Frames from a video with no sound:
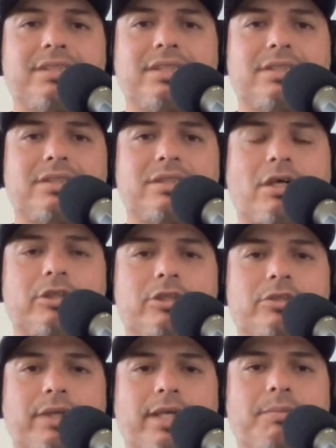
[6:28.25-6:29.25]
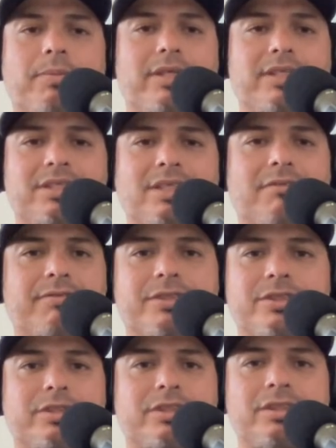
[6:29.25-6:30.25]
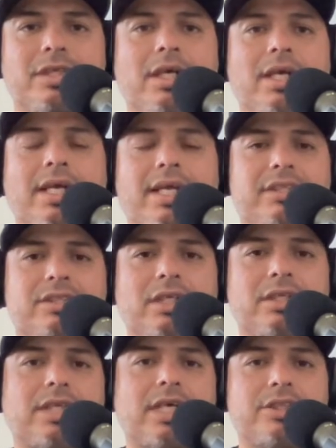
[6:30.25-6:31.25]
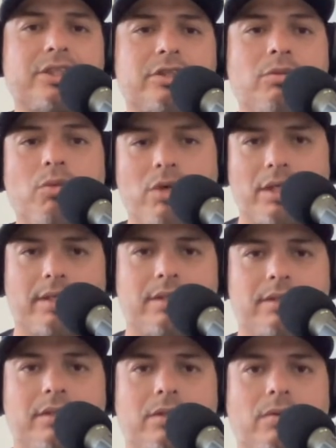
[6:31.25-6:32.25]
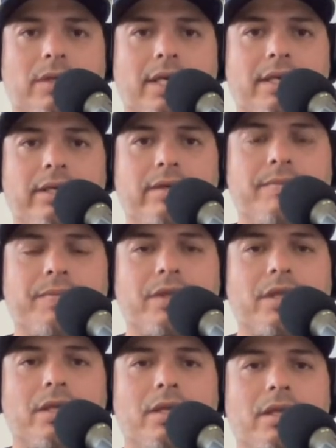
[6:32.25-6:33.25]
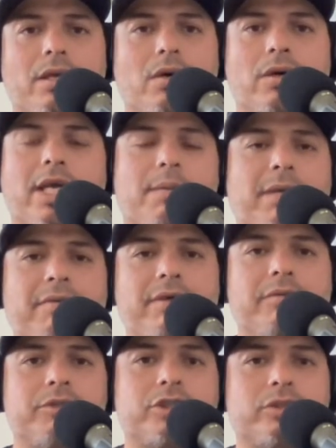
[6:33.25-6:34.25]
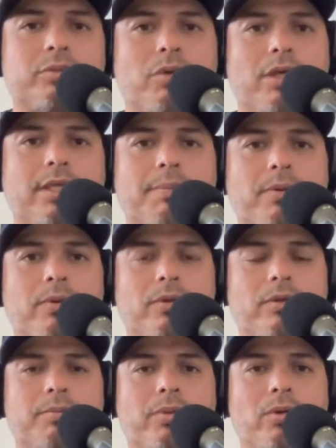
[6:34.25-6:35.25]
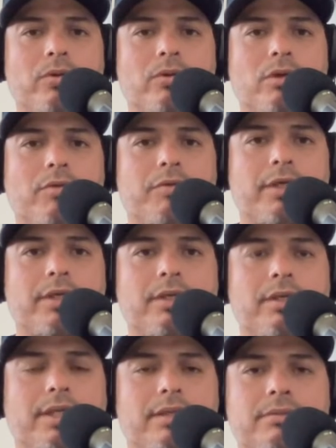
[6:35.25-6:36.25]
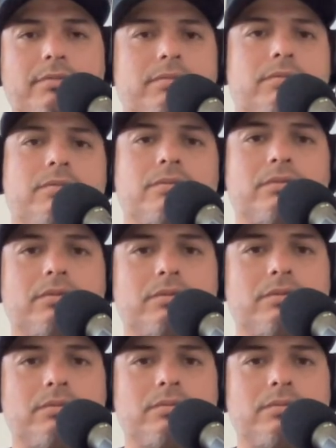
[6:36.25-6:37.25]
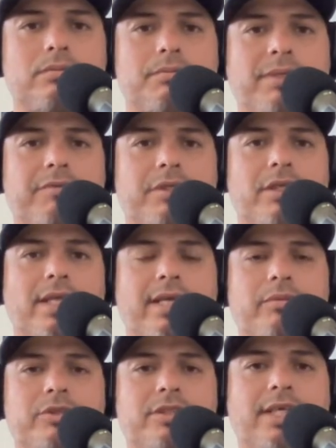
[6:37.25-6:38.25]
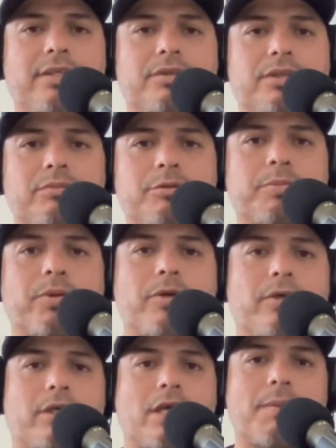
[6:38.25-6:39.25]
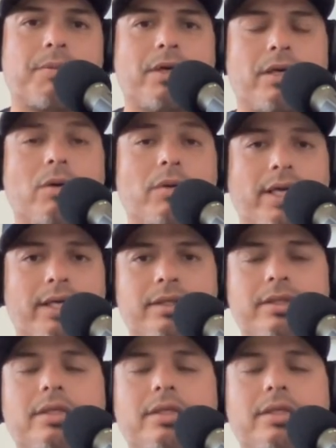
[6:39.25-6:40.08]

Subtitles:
This is untrained police officers. And it's not just one, okay? Okay, maybe it was just one that pulled her over and maybe the lady was dangerous and was put her in a cop car. Okay.